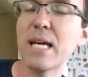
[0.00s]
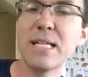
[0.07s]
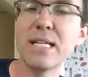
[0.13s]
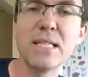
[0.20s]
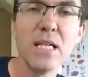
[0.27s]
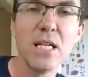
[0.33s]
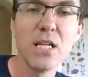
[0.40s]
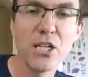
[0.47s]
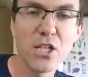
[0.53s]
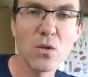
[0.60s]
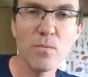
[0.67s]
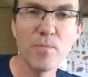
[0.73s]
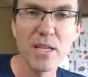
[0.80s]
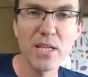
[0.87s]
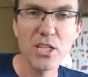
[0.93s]
And you
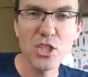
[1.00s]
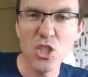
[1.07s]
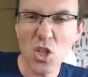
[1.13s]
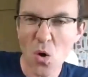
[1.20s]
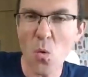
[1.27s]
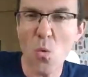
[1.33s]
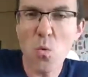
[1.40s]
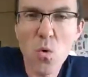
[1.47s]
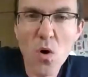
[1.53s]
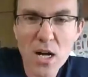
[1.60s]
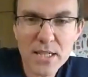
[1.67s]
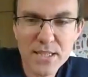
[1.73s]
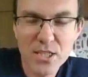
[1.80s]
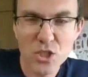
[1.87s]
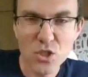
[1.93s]
know, you don't
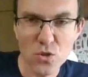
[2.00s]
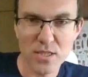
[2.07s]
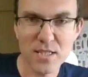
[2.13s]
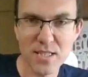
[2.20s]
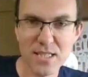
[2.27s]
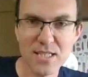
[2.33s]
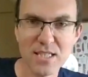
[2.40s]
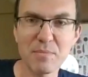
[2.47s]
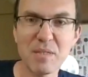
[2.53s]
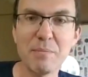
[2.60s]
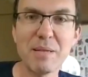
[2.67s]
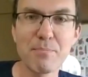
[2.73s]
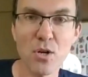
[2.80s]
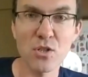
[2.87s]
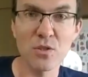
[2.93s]
want your system to be
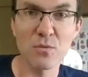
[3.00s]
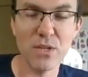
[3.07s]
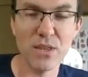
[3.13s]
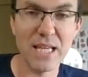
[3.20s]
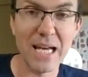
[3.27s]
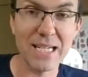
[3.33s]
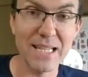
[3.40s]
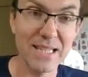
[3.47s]
burdened with that.